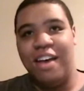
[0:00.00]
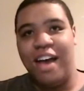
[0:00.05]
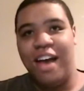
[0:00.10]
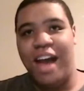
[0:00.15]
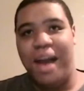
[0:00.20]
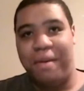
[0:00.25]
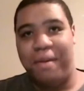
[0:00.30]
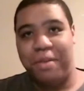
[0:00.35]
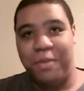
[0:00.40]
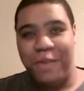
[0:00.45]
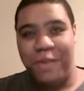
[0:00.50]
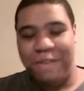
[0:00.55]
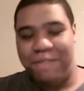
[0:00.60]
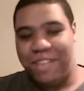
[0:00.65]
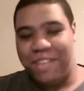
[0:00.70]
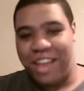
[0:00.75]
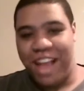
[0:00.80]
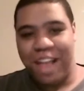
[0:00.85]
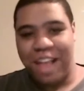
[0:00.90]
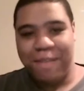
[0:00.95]
I'm going to wait
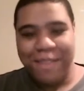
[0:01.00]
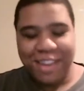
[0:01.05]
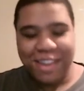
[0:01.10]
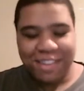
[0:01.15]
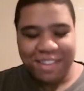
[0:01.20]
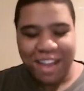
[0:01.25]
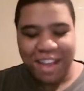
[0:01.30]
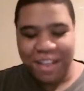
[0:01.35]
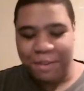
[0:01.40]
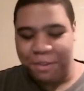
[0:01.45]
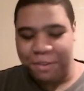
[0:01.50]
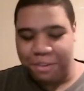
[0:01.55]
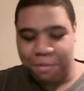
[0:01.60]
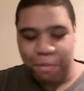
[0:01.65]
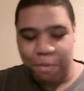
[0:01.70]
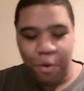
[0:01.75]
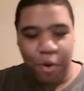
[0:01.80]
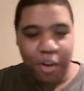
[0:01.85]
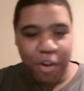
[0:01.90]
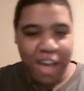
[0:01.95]
for the anime because I don't want to
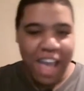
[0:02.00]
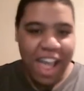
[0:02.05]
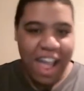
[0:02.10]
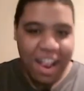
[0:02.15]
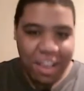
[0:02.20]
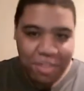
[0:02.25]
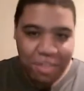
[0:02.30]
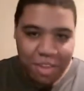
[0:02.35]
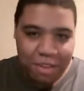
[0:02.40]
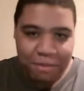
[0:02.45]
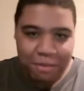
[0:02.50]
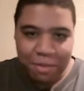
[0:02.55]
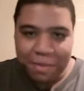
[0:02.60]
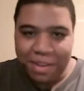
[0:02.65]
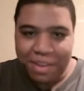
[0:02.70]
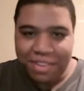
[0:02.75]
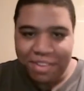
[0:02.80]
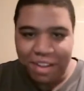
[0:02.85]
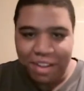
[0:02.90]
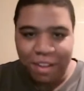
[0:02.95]
spoil anything for
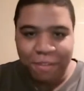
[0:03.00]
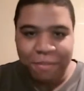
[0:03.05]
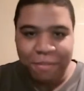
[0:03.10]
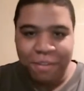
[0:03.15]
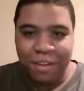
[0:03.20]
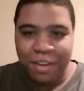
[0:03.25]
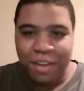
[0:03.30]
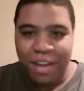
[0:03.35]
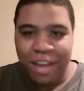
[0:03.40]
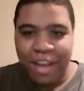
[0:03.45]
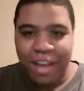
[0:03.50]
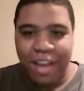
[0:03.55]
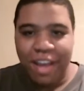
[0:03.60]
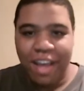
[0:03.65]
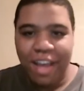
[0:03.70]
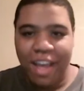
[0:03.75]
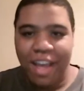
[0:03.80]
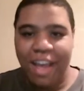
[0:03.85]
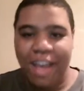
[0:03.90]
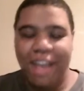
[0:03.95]
myself.
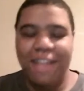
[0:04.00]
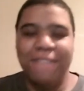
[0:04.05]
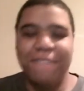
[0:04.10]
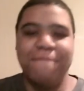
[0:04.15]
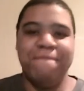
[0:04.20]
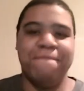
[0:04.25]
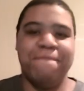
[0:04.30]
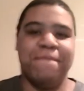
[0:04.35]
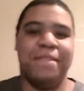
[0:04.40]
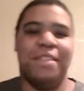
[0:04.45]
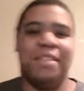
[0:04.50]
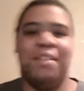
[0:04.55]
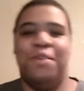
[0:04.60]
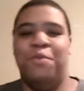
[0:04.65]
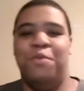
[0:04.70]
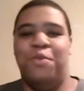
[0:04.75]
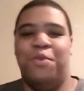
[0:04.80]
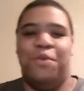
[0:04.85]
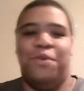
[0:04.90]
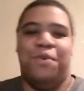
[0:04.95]
And
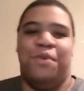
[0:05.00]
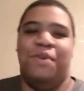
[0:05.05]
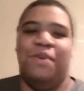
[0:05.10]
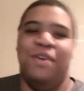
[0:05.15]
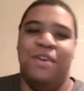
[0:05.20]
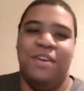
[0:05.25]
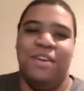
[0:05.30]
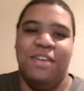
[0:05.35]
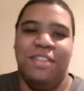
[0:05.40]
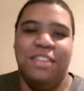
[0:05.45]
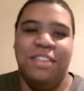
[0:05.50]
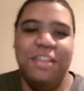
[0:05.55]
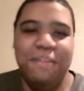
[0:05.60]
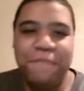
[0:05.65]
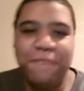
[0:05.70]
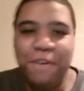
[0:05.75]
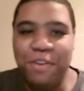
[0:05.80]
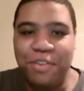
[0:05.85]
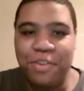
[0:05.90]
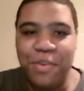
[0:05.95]
these
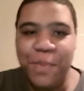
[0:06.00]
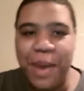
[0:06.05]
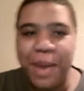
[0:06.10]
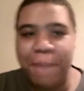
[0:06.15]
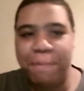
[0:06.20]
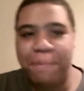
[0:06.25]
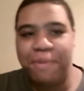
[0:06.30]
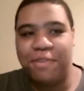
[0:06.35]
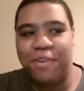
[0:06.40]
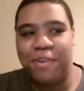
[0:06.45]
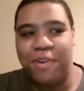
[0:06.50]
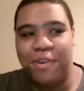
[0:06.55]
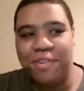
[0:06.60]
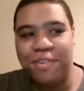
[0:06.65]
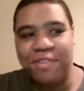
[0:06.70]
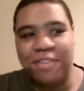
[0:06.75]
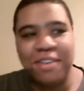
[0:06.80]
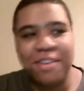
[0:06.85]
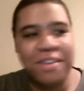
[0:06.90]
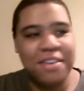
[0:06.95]
first 2 episodes,
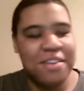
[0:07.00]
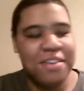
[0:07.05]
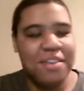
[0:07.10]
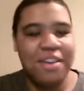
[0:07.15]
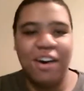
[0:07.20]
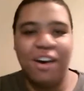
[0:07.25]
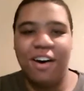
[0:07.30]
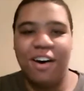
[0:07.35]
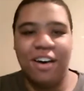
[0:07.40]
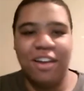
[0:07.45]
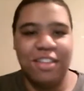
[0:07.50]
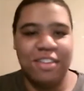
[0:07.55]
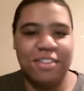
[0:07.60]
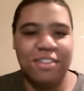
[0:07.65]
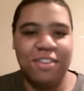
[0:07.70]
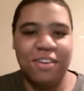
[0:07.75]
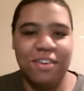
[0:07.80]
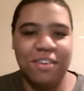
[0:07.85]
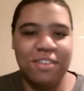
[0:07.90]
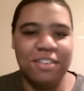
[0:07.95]

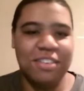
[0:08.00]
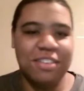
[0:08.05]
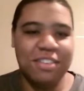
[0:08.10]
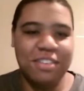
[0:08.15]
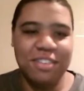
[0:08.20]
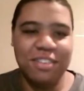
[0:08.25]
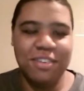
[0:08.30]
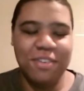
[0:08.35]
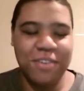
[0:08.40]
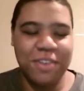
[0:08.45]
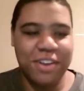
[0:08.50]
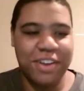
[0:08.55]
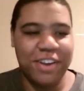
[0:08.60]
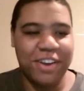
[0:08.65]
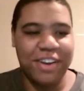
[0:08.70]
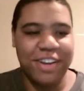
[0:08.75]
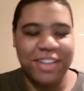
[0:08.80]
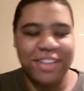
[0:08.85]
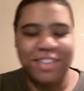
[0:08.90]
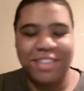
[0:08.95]
they're so
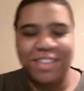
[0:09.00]
good.